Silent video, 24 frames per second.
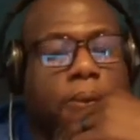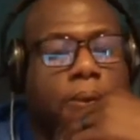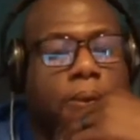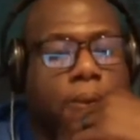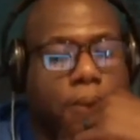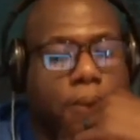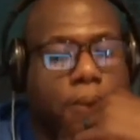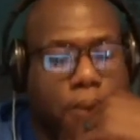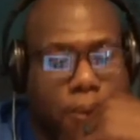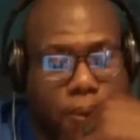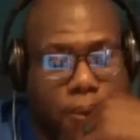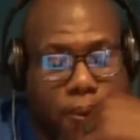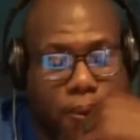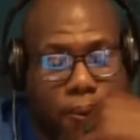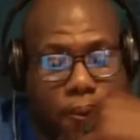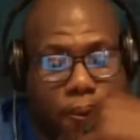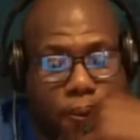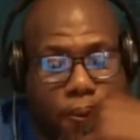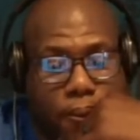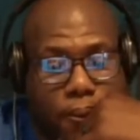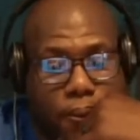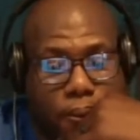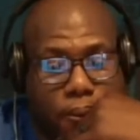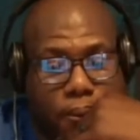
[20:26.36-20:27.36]

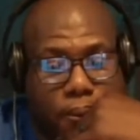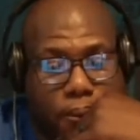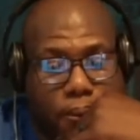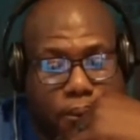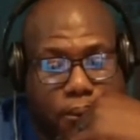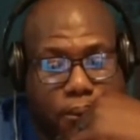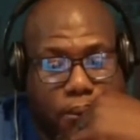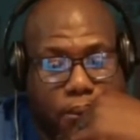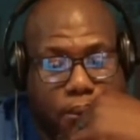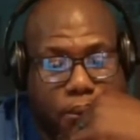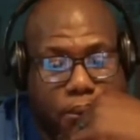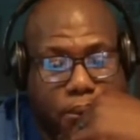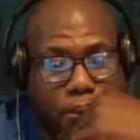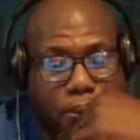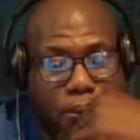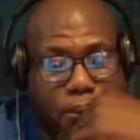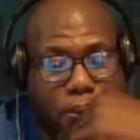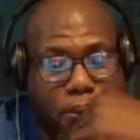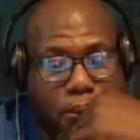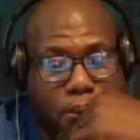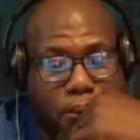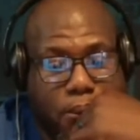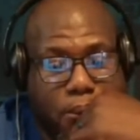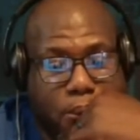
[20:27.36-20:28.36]

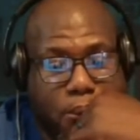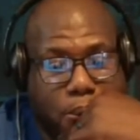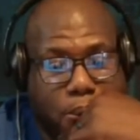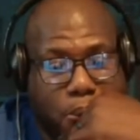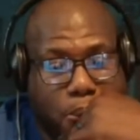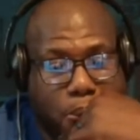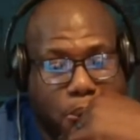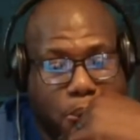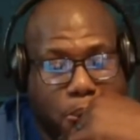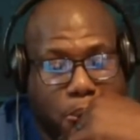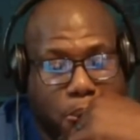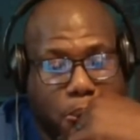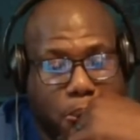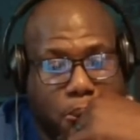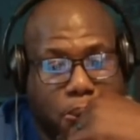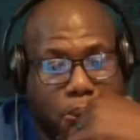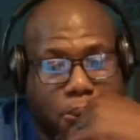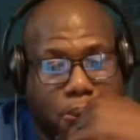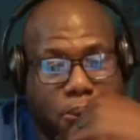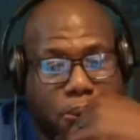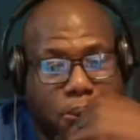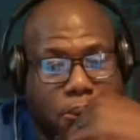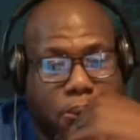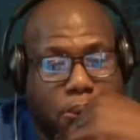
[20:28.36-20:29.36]

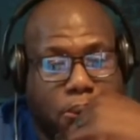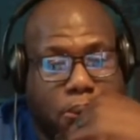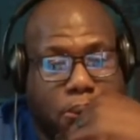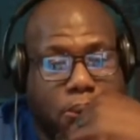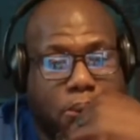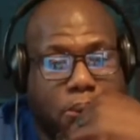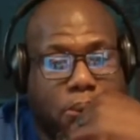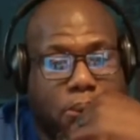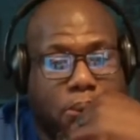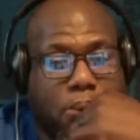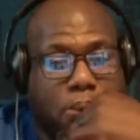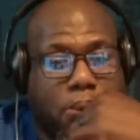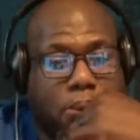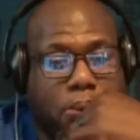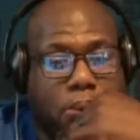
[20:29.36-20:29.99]
The person shown says nothing.